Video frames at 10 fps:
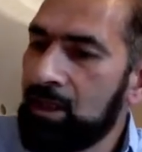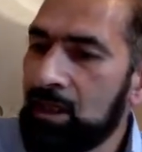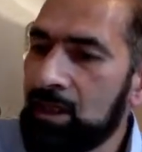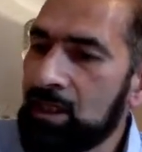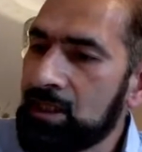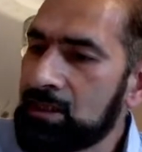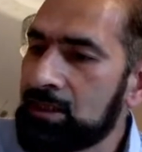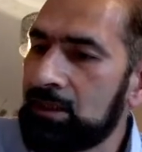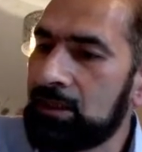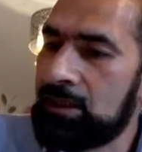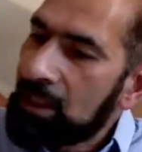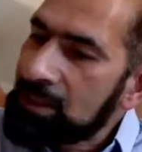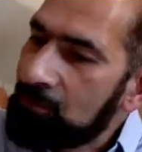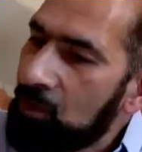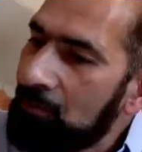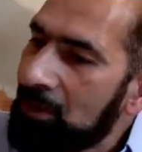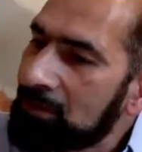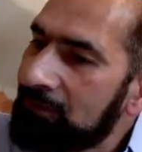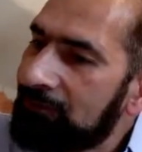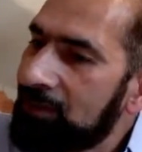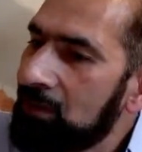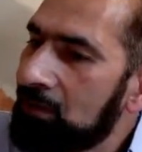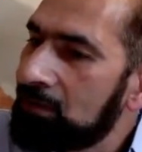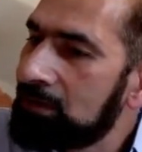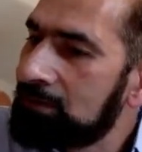is a small amount of the freon,